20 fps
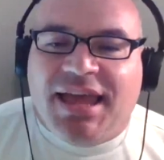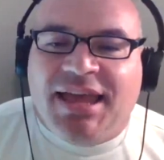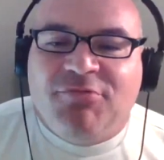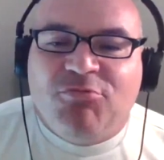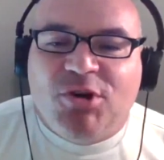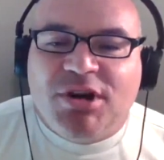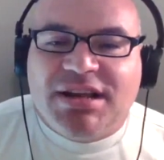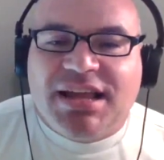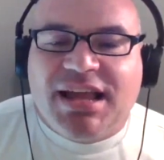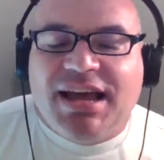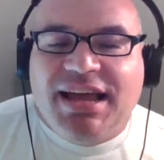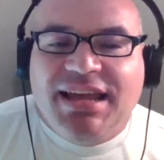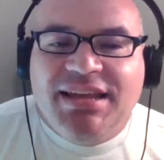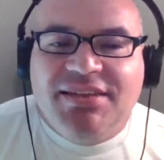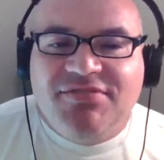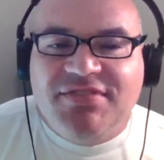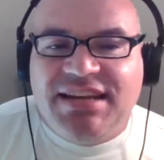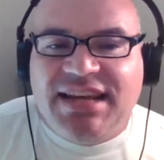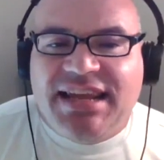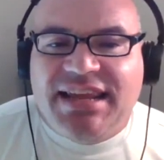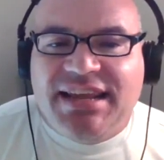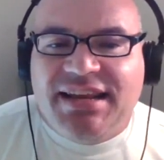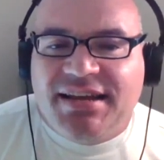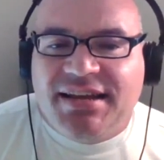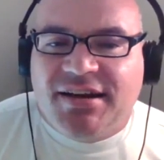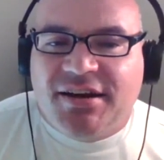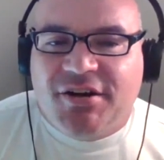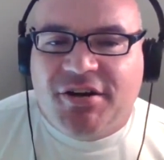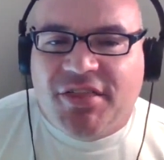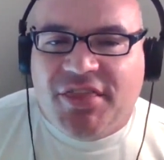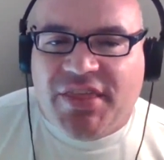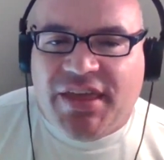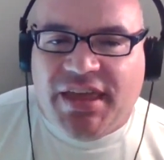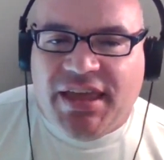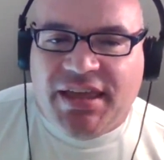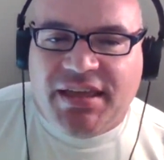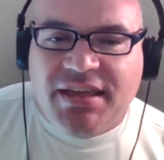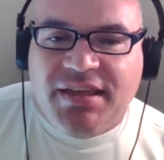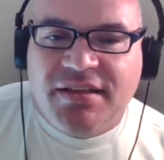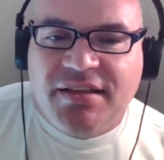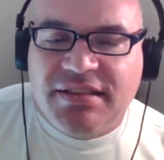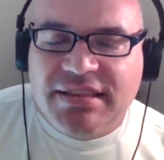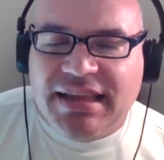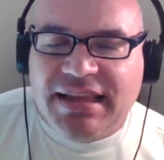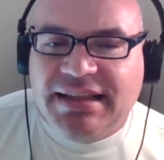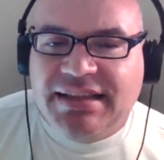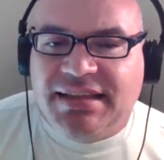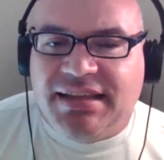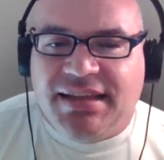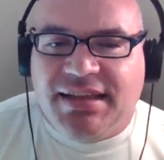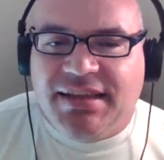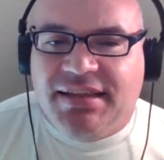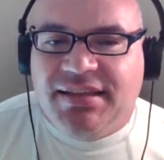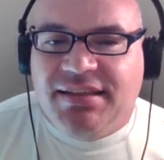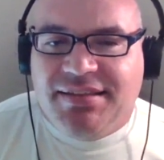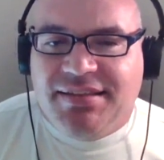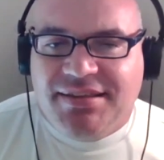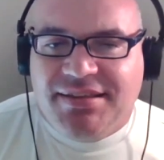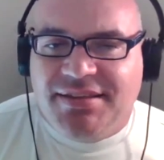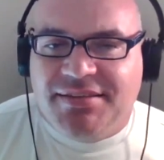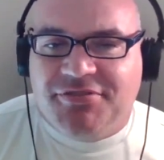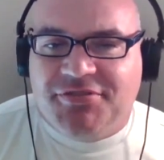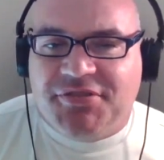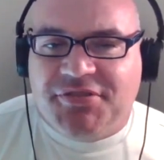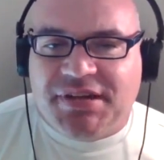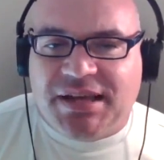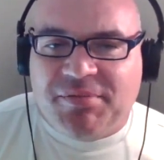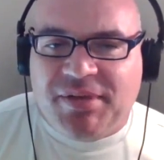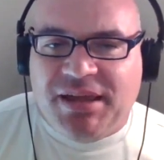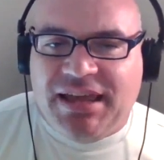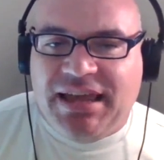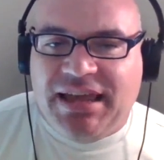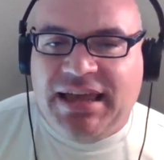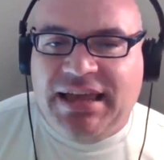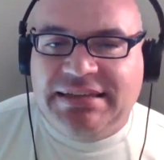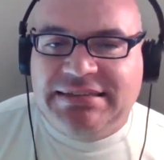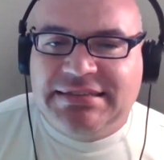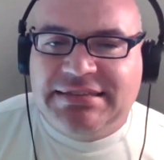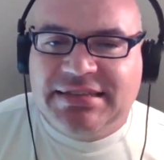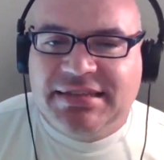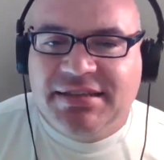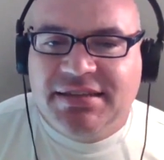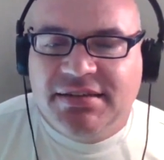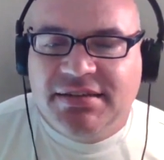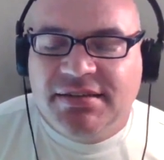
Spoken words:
and what kind of data are they collecting, if I may ask?